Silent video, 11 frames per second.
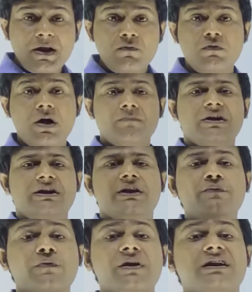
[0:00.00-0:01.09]
from the
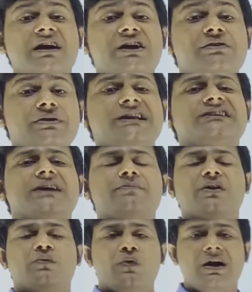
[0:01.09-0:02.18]
different countries
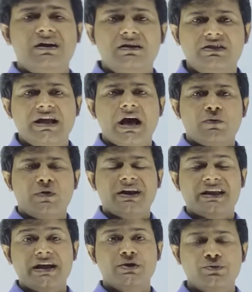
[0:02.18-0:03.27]
of the world, they are
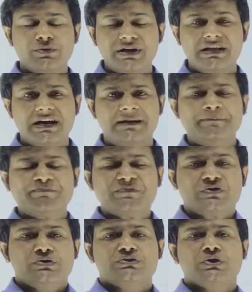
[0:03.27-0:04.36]
working
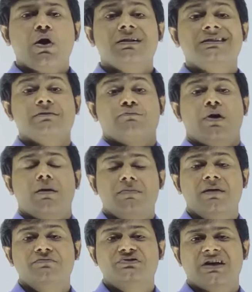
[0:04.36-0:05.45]
together to solve the
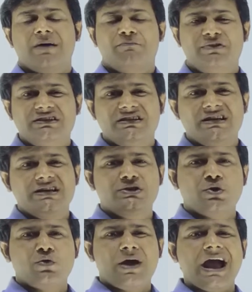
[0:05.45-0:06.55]
problems of disease
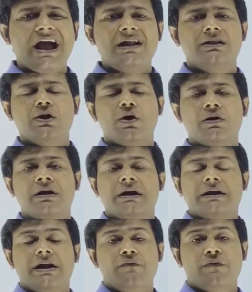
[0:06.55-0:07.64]
or health or
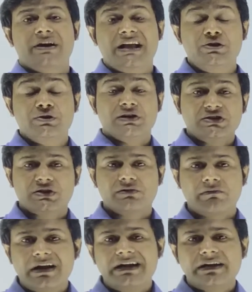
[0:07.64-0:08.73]
different education
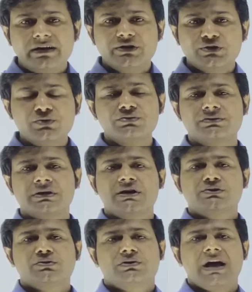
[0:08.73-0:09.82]
related issues.
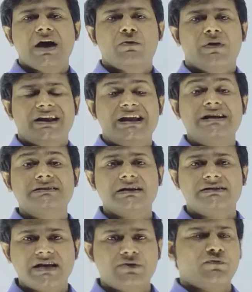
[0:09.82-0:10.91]
So they are working
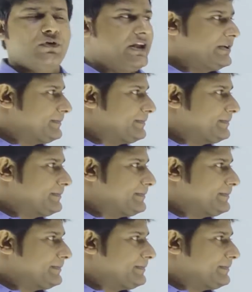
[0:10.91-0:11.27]
successfully.